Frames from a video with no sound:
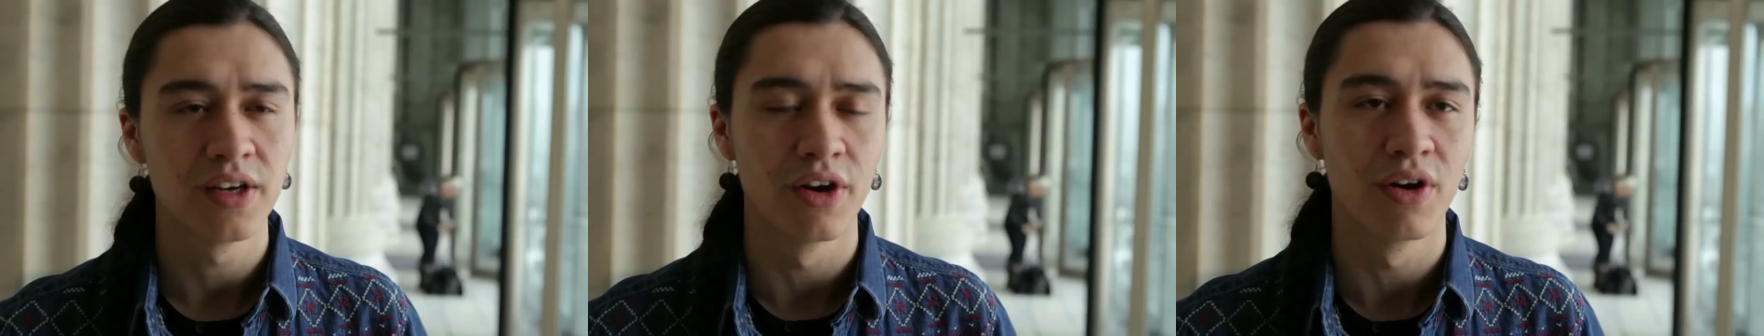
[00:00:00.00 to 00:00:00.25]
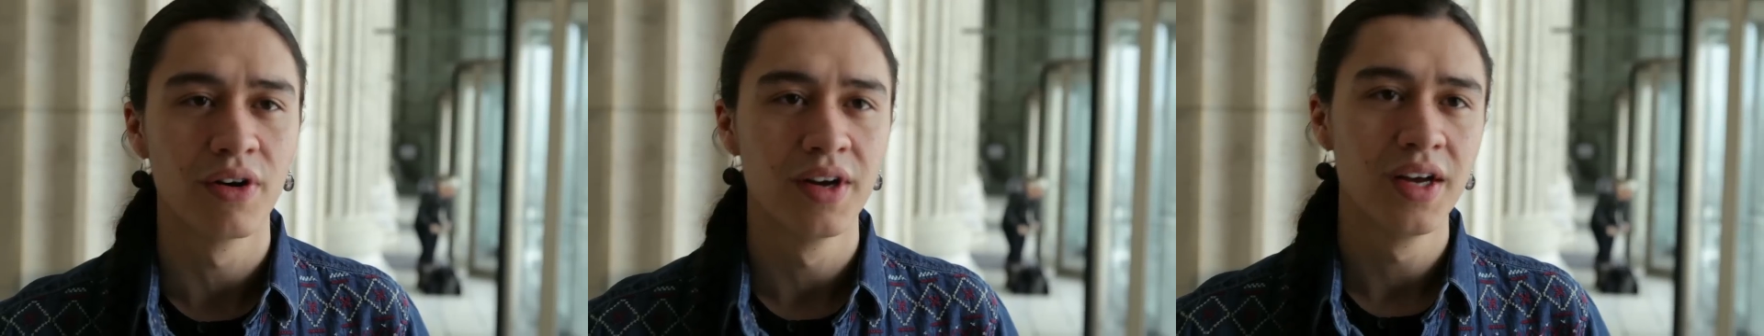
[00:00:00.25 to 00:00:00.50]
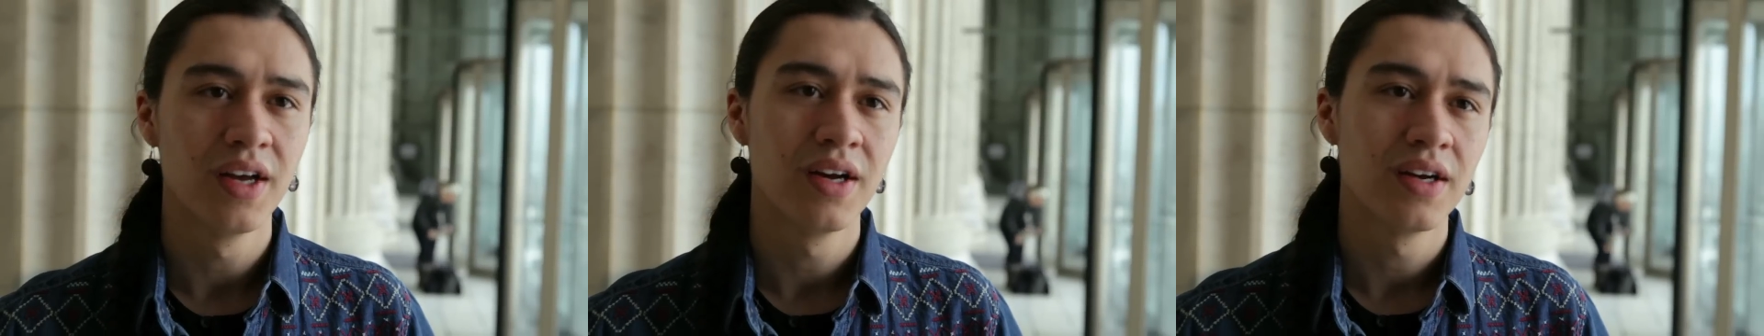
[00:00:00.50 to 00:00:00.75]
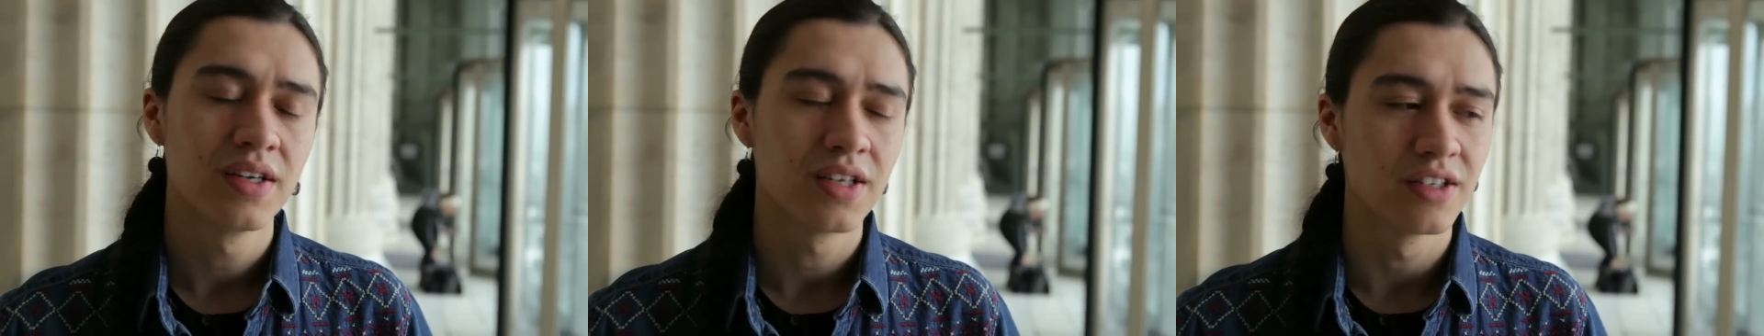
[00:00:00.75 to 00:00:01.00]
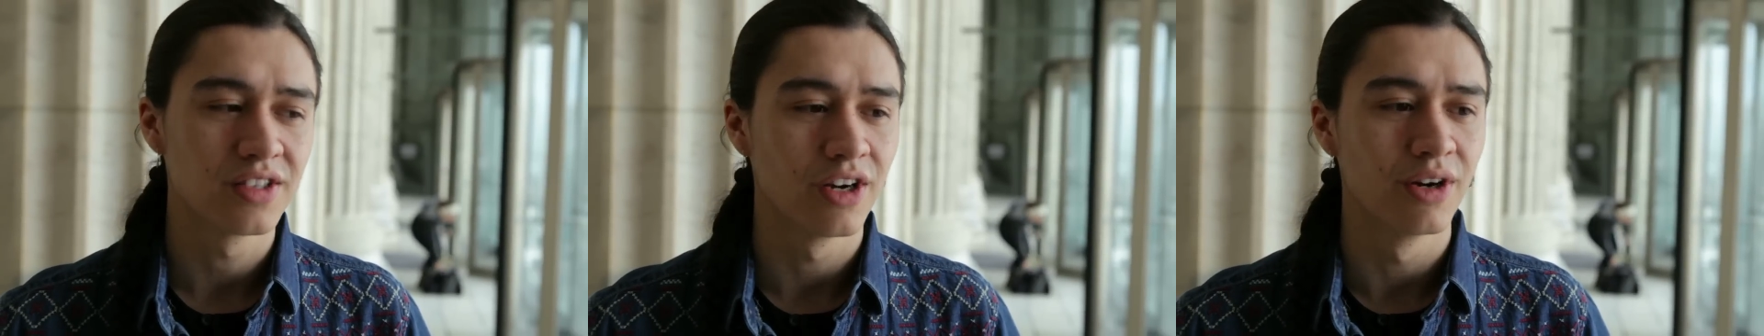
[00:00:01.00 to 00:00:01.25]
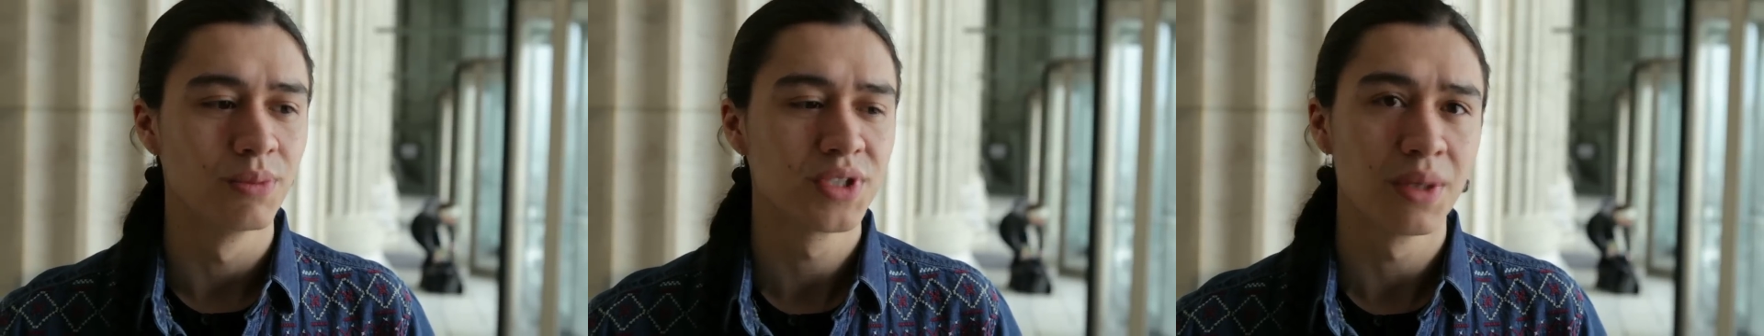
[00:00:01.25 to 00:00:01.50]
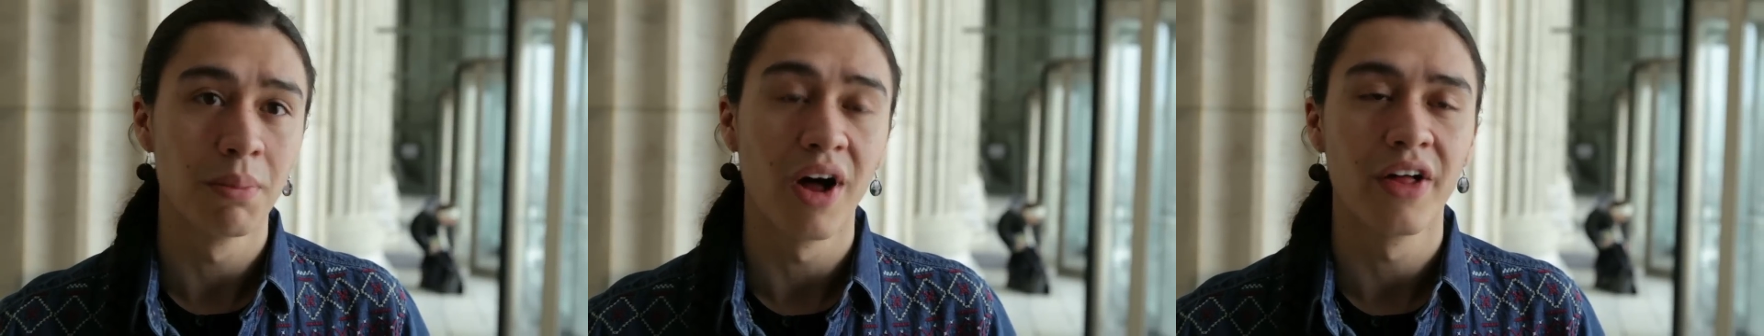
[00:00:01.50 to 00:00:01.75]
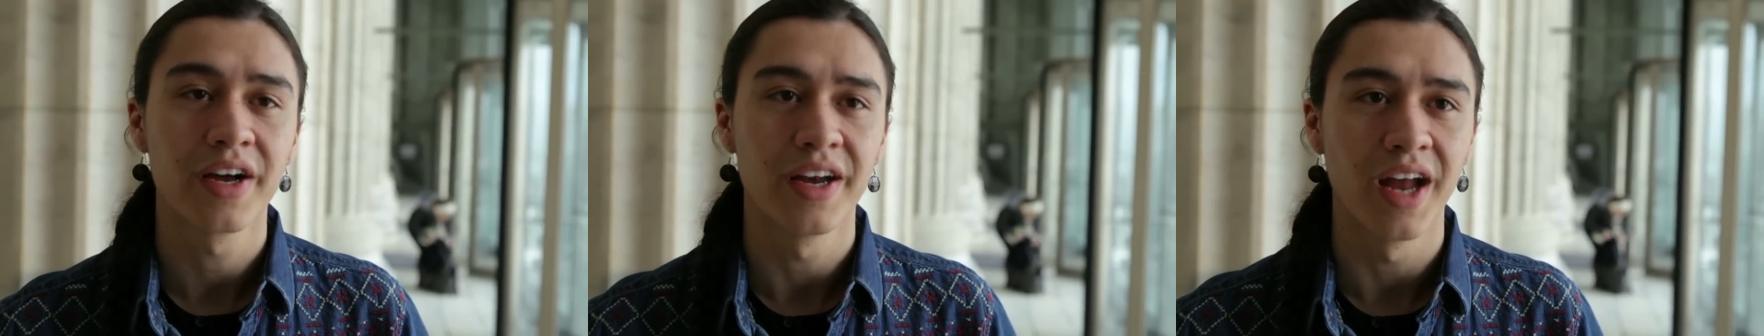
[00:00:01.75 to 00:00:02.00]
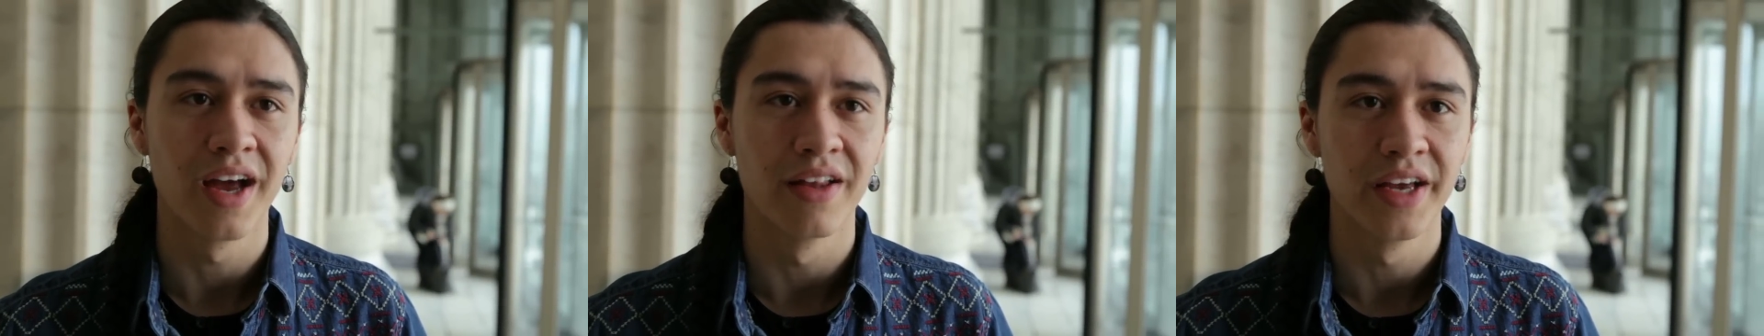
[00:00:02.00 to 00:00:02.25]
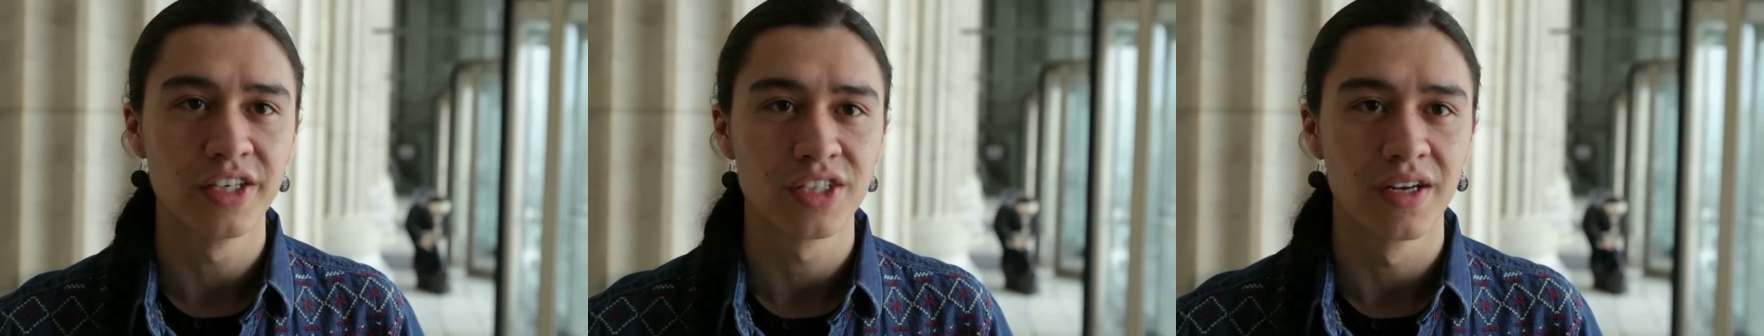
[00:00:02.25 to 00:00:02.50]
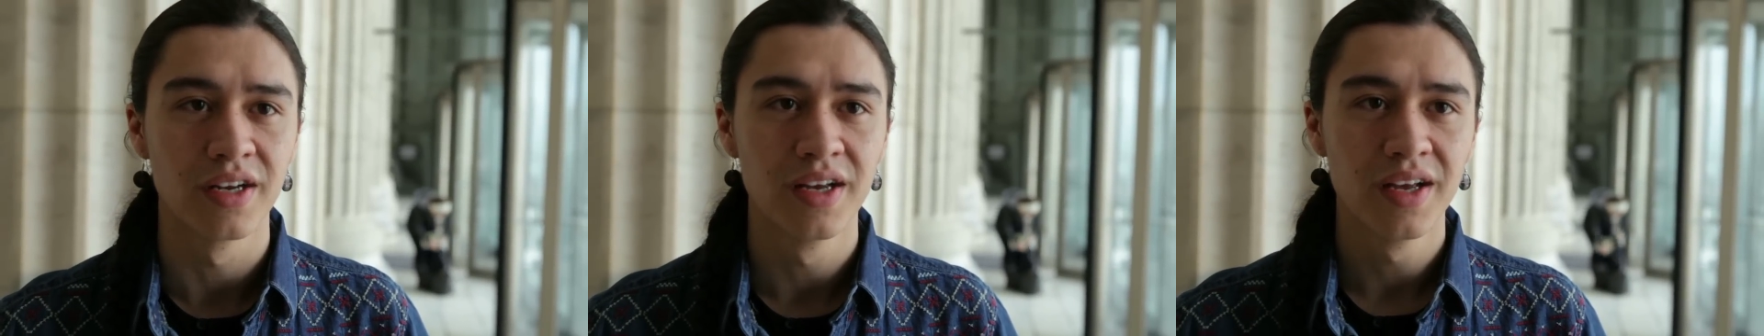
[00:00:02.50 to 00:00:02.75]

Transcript: you know. A term, symbolic annihilation.